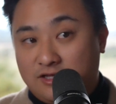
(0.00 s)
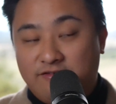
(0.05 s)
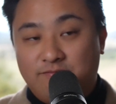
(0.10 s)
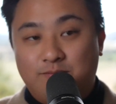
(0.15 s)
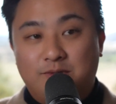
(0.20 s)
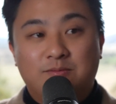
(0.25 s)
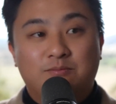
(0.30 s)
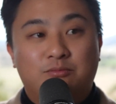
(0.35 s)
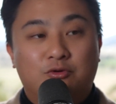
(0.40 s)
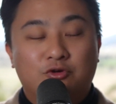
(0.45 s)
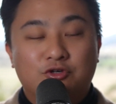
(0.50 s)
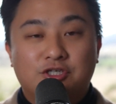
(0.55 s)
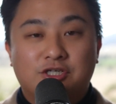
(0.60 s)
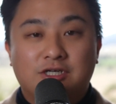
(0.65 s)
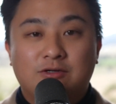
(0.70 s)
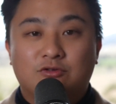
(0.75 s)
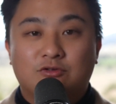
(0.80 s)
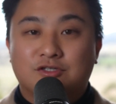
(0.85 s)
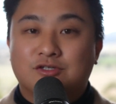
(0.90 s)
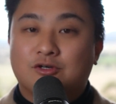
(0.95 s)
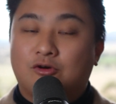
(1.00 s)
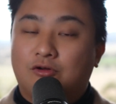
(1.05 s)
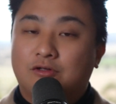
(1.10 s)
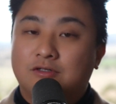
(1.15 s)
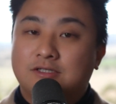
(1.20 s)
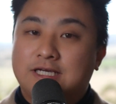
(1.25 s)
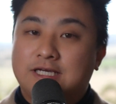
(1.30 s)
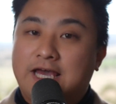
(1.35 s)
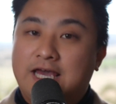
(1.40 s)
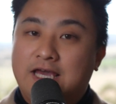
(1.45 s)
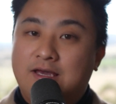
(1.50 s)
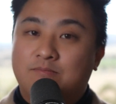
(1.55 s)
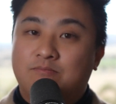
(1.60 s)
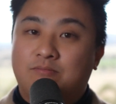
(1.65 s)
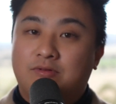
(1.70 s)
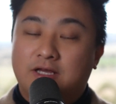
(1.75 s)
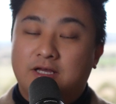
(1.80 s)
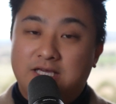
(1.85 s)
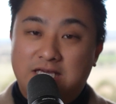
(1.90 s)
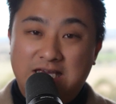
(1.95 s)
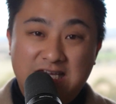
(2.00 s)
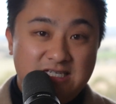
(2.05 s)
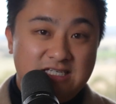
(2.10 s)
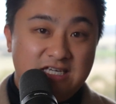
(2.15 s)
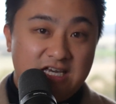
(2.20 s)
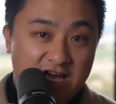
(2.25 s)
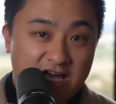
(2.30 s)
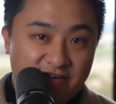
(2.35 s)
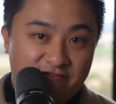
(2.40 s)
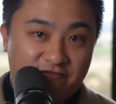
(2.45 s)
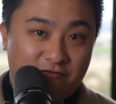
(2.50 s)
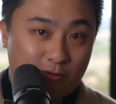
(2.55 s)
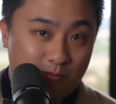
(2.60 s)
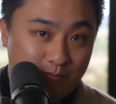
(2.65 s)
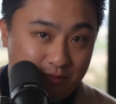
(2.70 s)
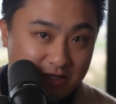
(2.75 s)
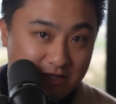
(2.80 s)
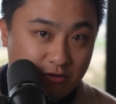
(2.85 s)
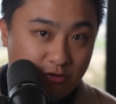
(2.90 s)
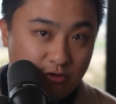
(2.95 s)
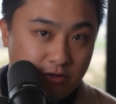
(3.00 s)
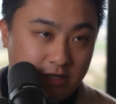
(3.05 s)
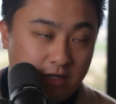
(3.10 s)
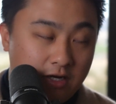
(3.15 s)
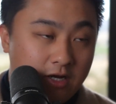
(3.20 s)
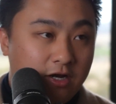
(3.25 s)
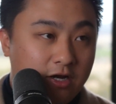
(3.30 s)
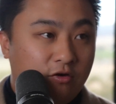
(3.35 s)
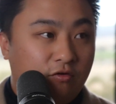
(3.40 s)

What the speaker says: They've been pushing what's called a ETF for Bitcoin,